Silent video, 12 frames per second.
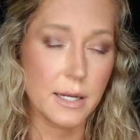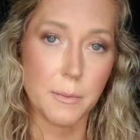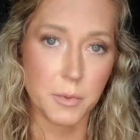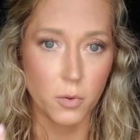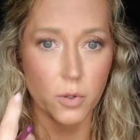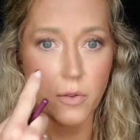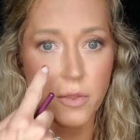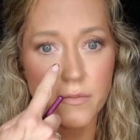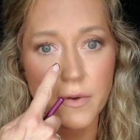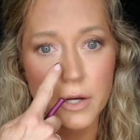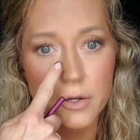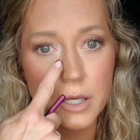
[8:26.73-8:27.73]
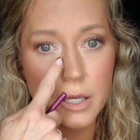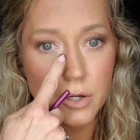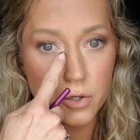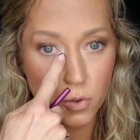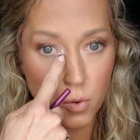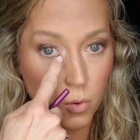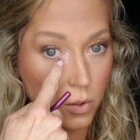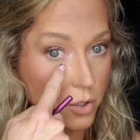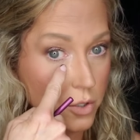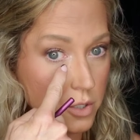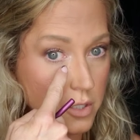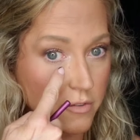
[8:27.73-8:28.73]
I'm going on the very inner
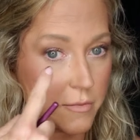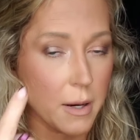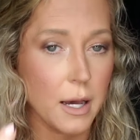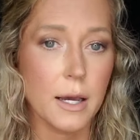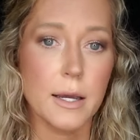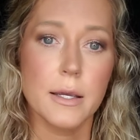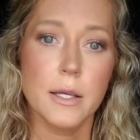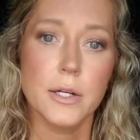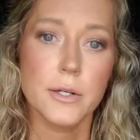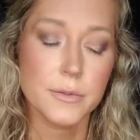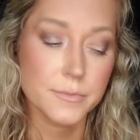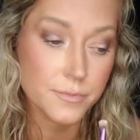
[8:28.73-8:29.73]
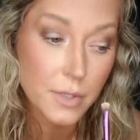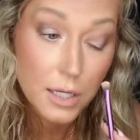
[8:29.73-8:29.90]
corners of my eye here